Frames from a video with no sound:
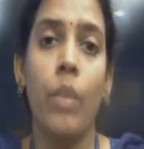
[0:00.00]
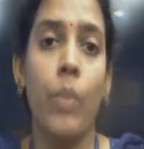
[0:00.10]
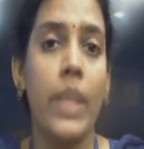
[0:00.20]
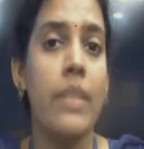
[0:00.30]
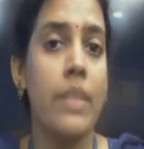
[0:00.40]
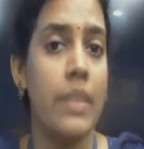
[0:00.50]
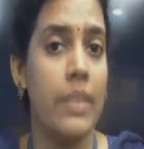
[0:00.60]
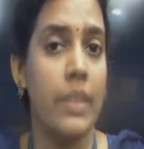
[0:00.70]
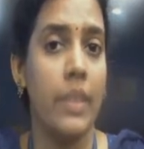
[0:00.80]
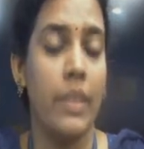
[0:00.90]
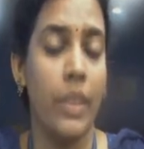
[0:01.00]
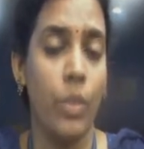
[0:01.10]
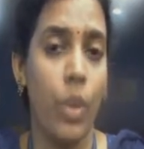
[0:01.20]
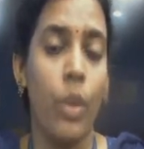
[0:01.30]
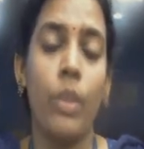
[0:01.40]
One is digital.
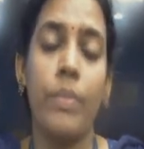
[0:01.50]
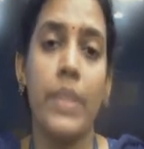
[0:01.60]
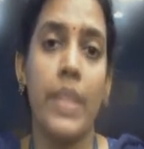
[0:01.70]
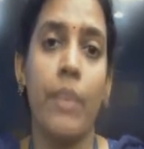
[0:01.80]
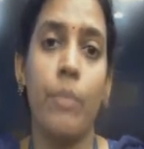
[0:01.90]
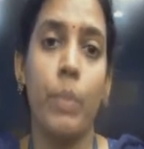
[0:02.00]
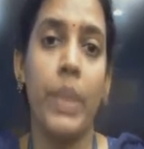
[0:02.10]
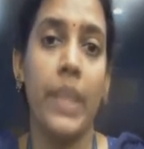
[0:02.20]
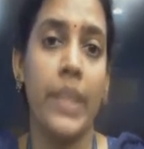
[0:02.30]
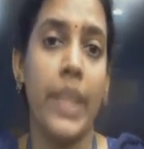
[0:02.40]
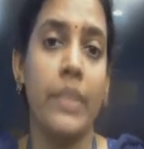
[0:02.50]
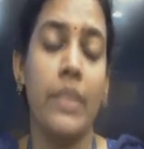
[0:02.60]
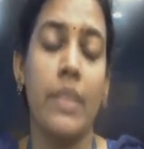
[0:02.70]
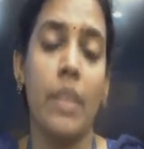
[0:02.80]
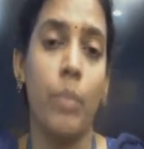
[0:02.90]
All of us have mobile gadgets,